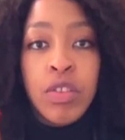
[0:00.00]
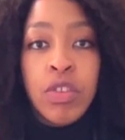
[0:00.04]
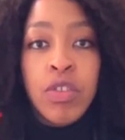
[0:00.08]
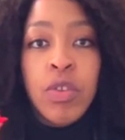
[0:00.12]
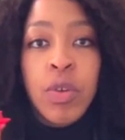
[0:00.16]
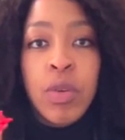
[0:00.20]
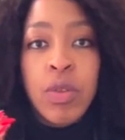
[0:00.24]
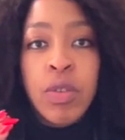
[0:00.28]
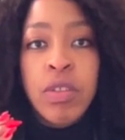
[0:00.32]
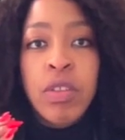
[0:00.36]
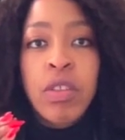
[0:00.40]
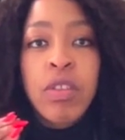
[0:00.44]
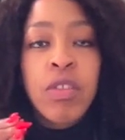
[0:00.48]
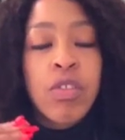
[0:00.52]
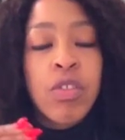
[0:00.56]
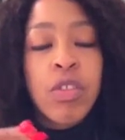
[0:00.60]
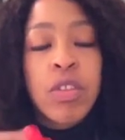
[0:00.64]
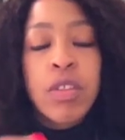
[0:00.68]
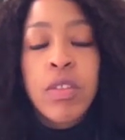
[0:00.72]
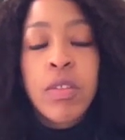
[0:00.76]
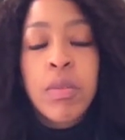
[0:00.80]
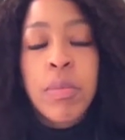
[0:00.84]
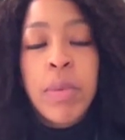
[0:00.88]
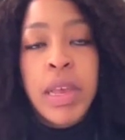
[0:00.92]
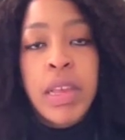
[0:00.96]
So this is
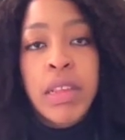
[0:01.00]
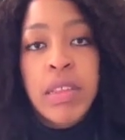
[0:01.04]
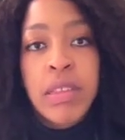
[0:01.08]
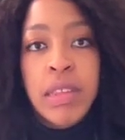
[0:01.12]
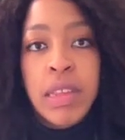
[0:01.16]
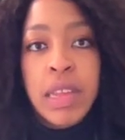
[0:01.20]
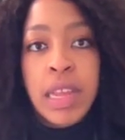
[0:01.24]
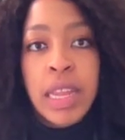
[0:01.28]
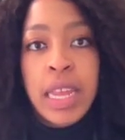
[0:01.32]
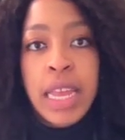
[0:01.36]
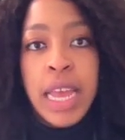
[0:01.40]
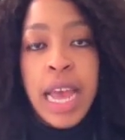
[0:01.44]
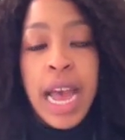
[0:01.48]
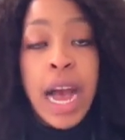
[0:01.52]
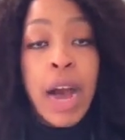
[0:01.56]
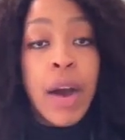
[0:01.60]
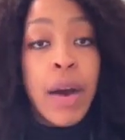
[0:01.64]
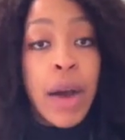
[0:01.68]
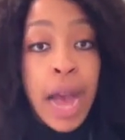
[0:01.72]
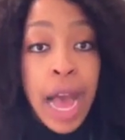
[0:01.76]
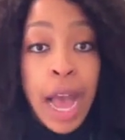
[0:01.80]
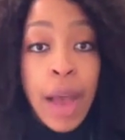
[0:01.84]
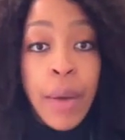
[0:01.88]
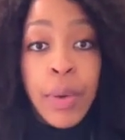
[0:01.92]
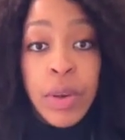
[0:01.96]
just basically
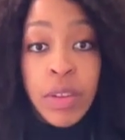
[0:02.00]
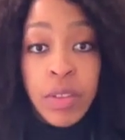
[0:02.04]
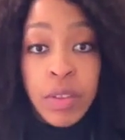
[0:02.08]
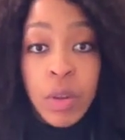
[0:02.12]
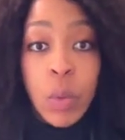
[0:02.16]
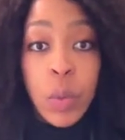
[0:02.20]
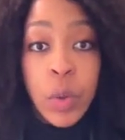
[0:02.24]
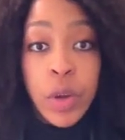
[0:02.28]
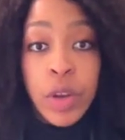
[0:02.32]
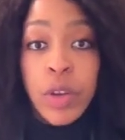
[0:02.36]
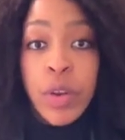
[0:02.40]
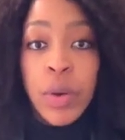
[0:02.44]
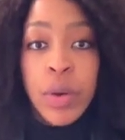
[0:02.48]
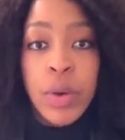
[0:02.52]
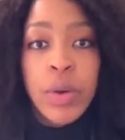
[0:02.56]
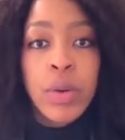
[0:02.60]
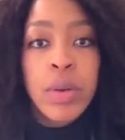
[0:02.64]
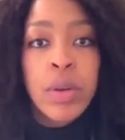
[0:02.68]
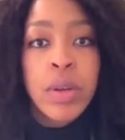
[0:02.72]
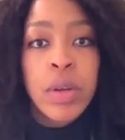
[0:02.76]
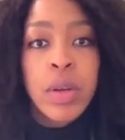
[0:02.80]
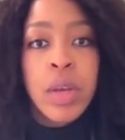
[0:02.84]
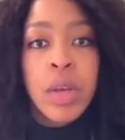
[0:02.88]
how I was a widow